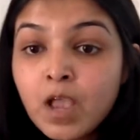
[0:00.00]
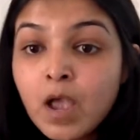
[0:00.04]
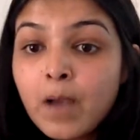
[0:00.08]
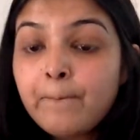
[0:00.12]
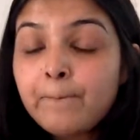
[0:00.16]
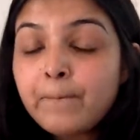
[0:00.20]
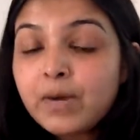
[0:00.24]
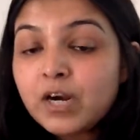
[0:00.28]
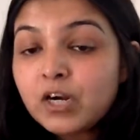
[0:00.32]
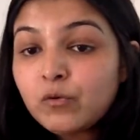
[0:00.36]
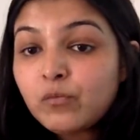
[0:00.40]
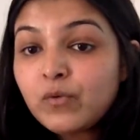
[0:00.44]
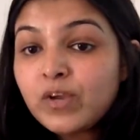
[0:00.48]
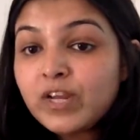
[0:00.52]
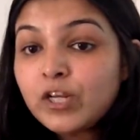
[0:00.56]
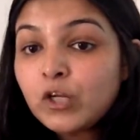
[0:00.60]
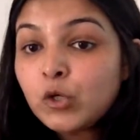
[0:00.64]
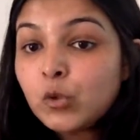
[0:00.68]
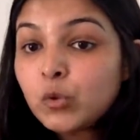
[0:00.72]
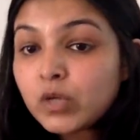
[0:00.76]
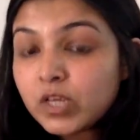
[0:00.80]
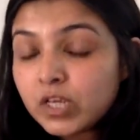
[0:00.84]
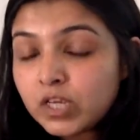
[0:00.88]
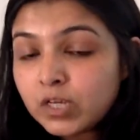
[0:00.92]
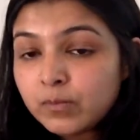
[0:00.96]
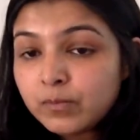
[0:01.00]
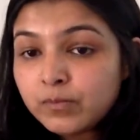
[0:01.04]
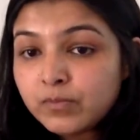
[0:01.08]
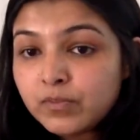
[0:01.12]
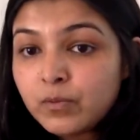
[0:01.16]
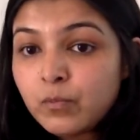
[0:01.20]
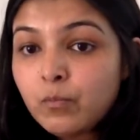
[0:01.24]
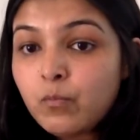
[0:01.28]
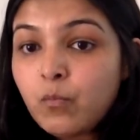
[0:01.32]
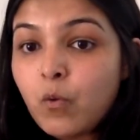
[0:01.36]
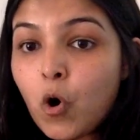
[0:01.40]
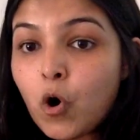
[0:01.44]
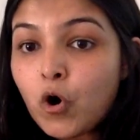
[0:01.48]
But when you keep the
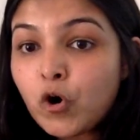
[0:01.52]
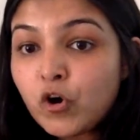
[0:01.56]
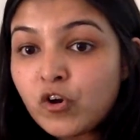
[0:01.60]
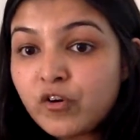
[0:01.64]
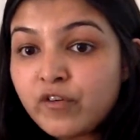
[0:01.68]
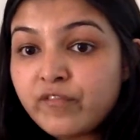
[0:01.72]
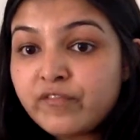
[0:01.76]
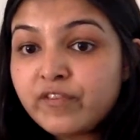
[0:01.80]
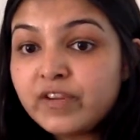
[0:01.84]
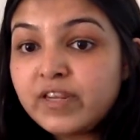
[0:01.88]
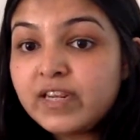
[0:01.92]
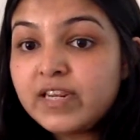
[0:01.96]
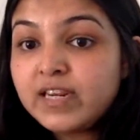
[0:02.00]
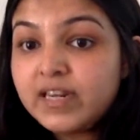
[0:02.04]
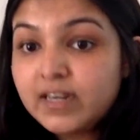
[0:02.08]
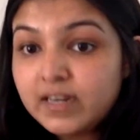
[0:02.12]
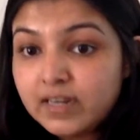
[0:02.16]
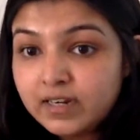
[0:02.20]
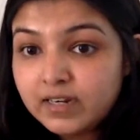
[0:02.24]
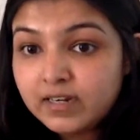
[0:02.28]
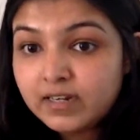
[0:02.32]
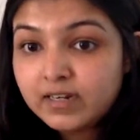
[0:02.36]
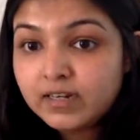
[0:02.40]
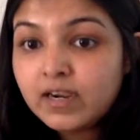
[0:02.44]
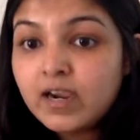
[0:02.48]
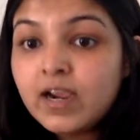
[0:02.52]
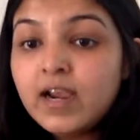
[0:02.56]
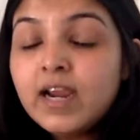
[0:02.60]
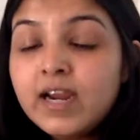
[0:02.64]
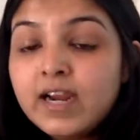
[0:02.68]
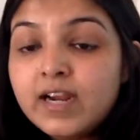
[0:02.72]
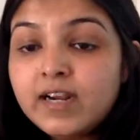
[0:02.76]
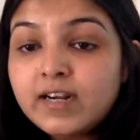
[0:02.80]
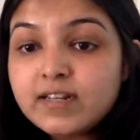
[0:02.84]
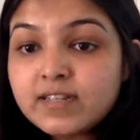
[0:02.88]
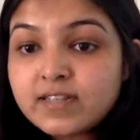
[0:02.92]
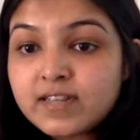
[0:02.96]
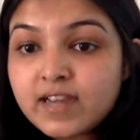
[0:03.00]
bond of guilt,
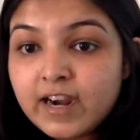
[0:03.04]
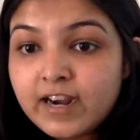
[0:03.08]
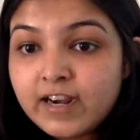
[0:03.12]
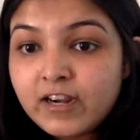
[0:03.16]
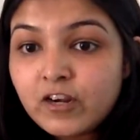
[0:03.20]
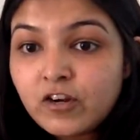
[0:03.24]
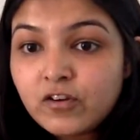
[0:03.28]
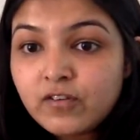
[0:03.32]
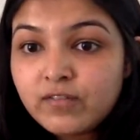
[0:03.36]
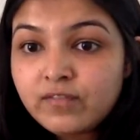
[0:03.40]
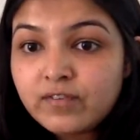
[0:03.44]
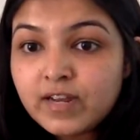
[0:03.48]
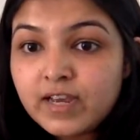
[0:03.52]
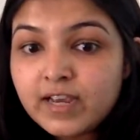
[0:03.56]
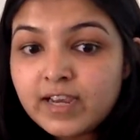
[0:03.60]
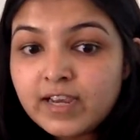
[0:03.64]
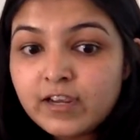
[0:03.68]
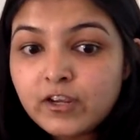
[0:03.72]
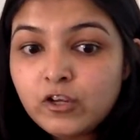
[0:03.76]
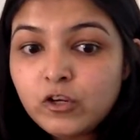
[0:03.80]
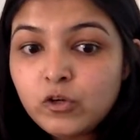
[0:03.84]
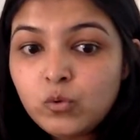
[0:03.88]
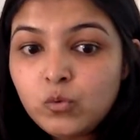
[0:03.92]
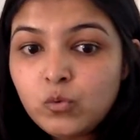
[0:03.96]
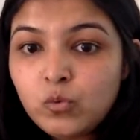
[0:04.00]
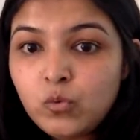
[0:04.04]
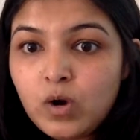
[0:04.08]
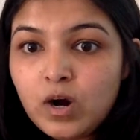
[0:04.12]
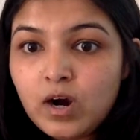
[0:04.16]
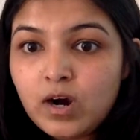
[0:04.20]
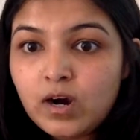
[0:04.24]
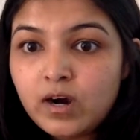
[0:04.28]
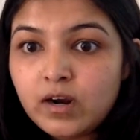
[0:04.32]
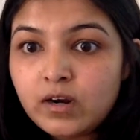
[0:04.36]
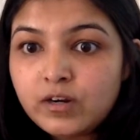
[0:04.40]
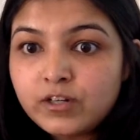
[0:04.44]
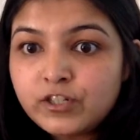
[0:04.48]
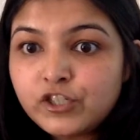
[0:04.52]
it's kind of like you
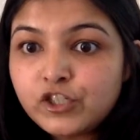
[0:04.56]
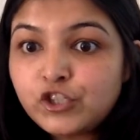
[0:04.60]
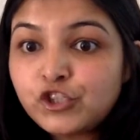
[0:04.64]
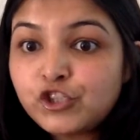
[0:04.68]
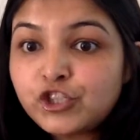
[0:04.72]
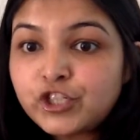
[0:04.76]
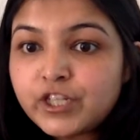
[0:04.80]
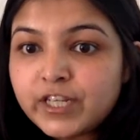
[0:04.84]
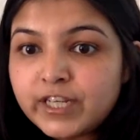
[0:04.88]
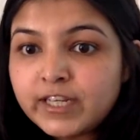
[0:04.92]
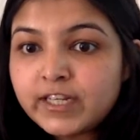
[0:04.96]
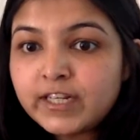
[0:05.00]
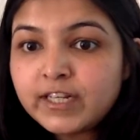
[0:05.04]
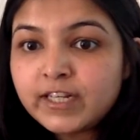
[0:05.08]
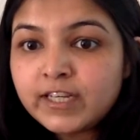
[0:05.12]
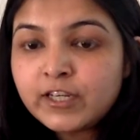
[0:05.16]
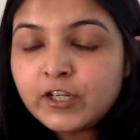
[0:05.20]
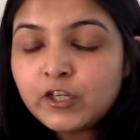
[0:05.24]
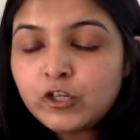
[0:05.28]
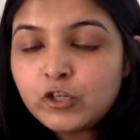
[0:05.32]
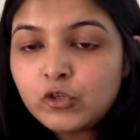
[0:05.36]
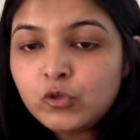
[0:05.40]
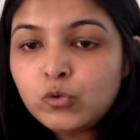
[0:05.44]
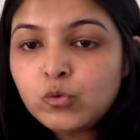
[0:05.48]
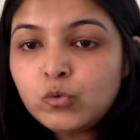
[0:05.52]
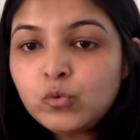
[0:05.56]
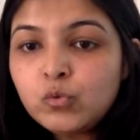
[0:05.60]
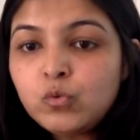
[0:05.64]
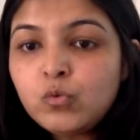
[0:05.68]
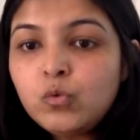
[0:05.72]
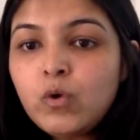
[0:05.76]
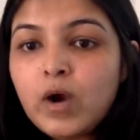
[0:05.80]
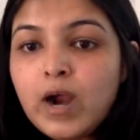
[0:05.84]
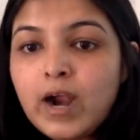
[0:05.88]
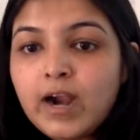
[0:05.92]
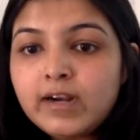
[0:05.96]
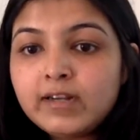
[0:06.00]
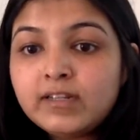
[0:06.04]
are chaining
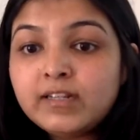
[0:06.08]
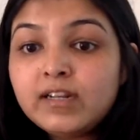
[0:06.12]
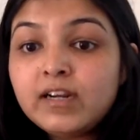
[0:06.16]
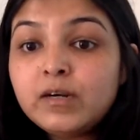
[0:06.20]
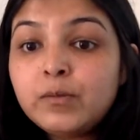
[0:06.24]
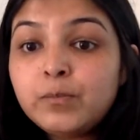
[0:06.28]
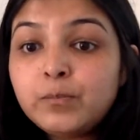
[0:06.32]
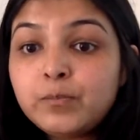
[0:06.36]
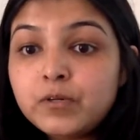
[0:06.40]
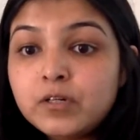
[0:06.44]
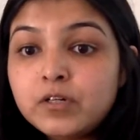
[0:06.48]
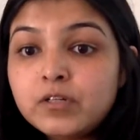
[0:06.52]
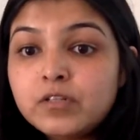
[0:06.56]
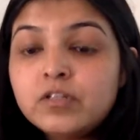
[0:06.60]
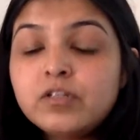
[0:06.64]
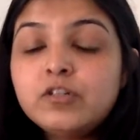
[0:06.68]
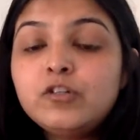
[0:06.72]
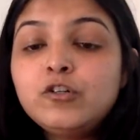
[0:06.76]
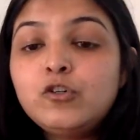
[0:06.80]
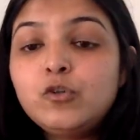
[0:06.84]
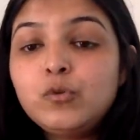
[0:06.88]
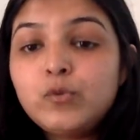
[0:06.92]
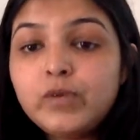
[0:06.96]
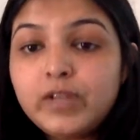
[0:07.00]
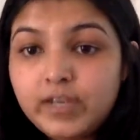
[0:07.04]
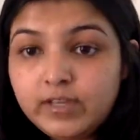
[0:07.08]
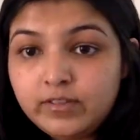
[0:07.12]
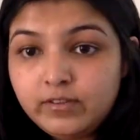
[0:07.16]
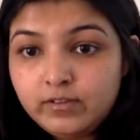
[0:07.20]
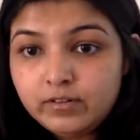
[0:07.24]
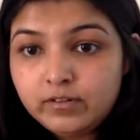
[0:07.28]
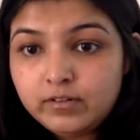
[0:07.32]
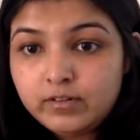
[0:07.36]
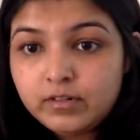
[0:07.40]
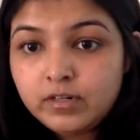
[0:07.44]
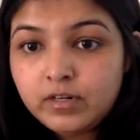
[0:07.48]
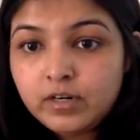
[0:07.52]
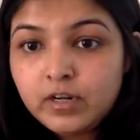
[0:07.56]
you and that person together.
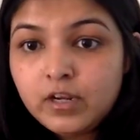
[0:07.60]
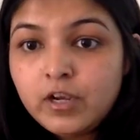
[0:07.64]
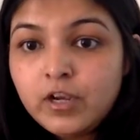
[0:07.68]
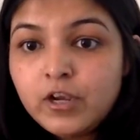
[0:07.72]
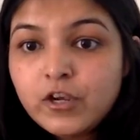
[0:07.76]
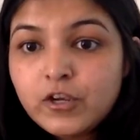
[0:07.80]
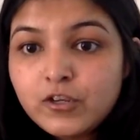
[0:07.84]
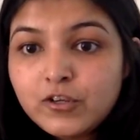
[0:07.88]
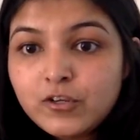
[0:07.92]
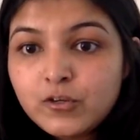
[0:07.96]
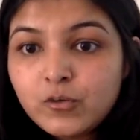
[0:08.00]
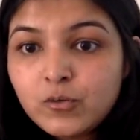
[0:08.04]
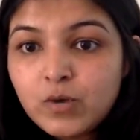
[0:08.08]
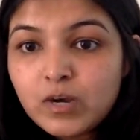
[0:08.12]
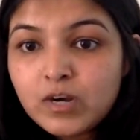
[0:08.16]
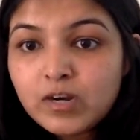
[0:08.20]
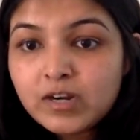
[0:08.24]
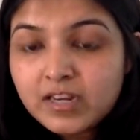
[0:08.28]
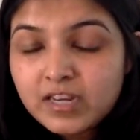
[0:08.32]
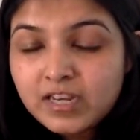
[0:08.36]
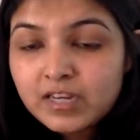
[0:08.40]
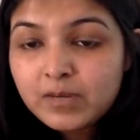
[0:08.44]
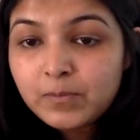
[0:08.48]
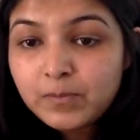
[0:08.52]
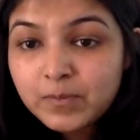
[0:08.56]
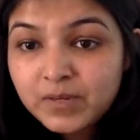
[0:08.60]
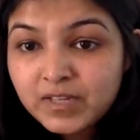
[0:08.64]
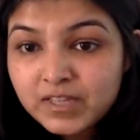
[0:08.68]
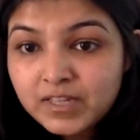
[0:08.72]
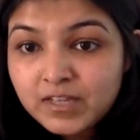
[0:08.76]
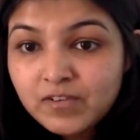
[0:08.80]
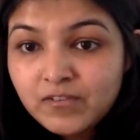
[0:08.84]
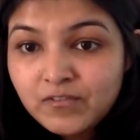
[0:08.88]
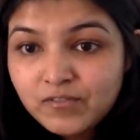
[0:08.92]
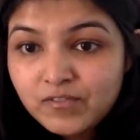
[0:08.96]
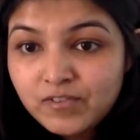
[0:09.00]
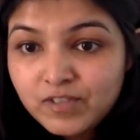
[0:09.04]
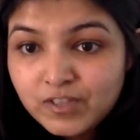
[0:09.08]
You are keeping
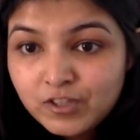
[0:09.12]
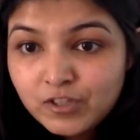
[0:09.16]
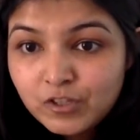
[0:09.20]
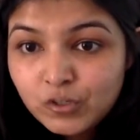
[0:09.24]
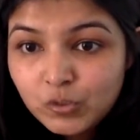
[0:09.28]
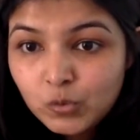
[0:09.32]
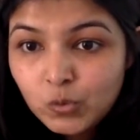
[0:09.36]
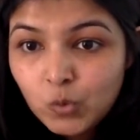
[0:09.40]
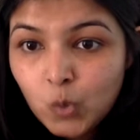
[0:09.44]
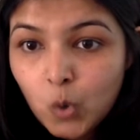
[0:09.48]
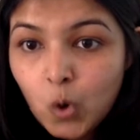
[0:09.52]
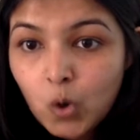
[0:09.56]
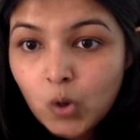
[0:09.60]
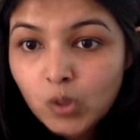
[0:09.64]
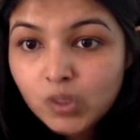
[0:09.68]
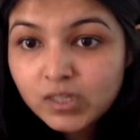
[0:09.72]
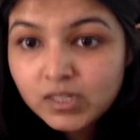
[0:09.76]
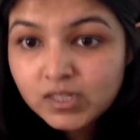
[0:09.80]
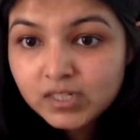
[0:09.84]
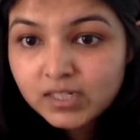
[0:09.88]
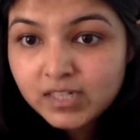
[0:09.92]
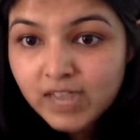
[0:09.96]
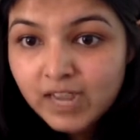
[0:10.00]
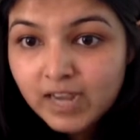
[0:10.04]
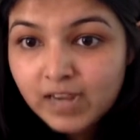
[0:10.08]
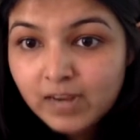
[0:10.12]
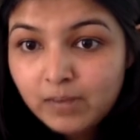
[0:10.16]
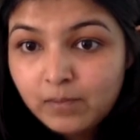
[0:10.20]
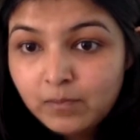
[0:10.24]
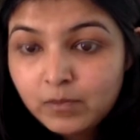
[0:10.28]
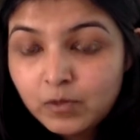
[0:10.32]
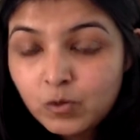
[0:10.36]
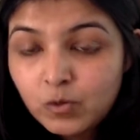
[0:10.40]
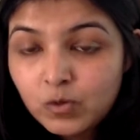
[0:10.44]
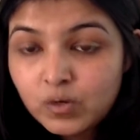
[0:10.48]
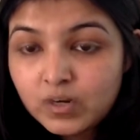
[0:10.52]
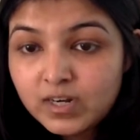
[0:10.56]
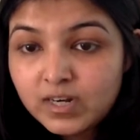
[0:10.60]
them with you all the time.
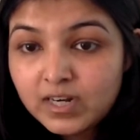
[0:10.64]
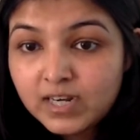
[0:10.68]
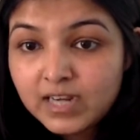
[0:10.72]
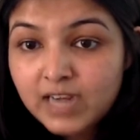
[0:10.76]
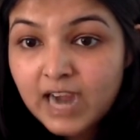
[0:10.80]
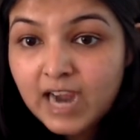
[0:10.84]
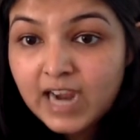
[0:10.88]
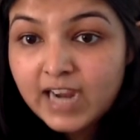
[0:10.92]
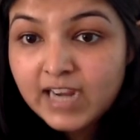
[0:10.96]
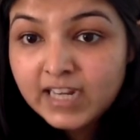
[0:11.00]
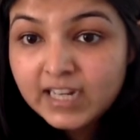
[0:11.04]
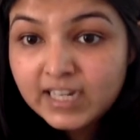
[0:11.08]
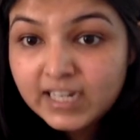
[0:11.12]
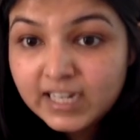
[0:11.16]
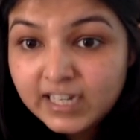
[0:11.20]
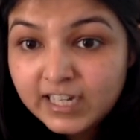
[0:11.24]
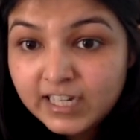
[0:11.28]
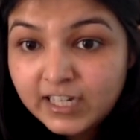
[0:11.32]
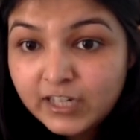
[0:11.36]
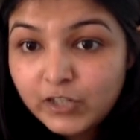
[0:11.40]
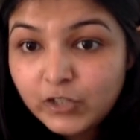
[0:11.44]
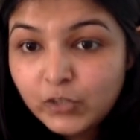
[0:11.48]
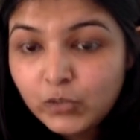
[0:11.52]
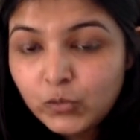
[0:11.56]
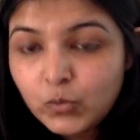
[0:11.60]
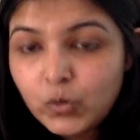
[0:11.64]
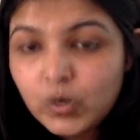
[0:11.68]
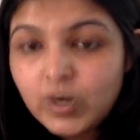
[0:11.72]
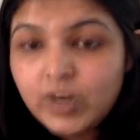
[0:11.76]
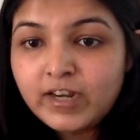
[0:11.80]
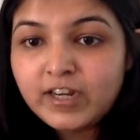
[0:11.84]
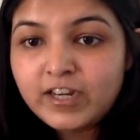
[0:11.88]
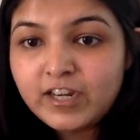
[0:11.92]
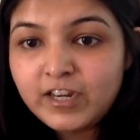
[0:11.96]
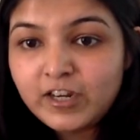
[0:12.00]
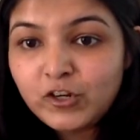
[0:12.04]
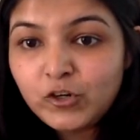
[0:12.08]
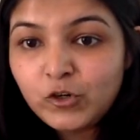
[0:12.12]
You are like, I need
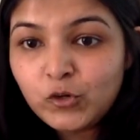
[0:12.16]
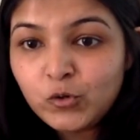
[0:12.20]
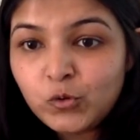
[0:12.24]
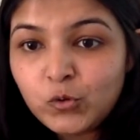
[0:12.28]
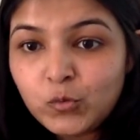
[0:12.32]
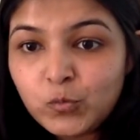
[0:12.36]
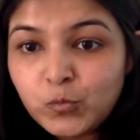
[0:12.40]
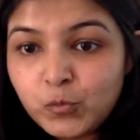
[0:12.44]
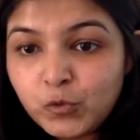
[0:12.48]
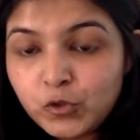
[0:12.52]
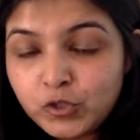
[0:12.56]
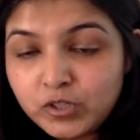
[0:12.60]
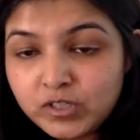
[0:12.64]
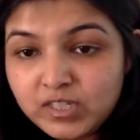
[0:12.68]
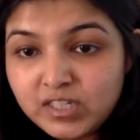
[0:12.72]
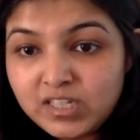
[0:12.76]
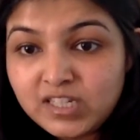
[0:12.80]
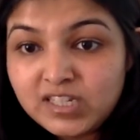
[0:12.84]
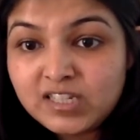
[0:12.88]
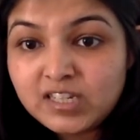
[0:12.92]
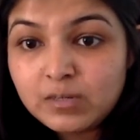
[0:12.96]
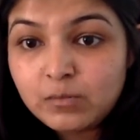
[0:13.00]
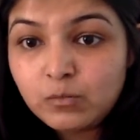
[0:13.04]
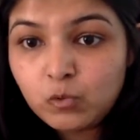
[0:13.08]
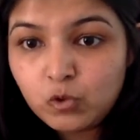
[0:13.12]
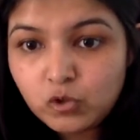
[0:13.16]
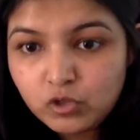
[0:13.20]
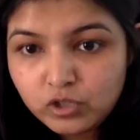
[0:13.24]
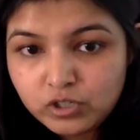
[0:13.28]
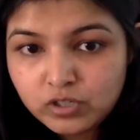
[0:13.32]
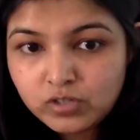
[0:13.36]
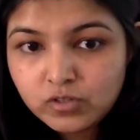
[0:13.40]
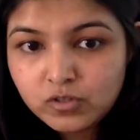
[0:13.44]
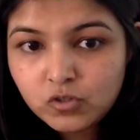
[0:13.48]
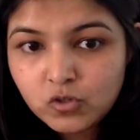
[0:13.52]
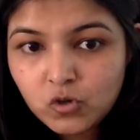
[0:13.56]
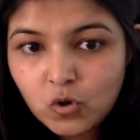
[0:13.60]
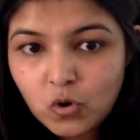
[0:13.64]
you to put these
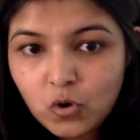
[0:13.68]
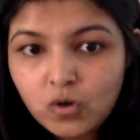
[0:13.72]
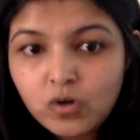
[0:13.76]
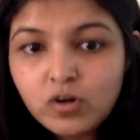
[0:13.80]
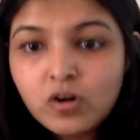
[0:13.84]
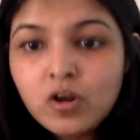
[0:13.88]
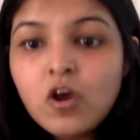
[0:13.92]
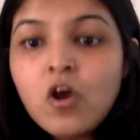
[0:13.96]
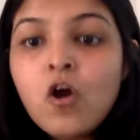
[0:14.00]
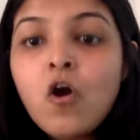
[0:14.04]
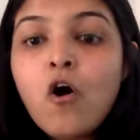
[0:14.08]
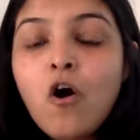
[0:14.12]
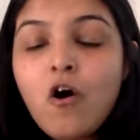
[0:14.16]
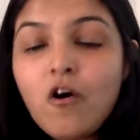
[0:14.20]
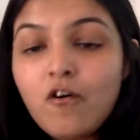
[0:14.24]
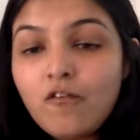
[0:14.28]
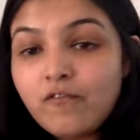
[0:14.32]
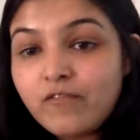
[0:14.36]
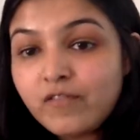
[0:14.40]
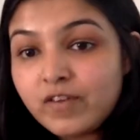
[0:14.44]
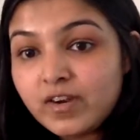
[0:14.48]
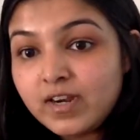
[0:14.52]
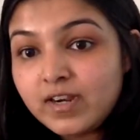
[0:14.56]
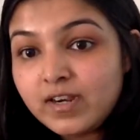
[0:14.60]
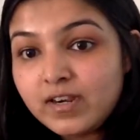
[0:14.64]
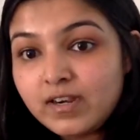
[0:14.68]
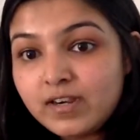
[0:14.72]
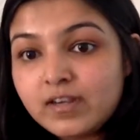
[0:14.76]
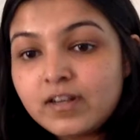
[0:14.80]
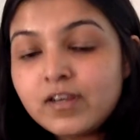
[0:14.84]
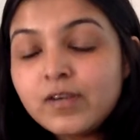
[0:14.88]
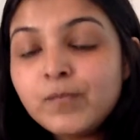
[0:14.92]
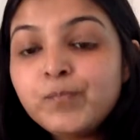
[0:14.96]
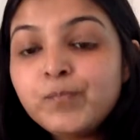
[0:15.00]
emotions on of guilt.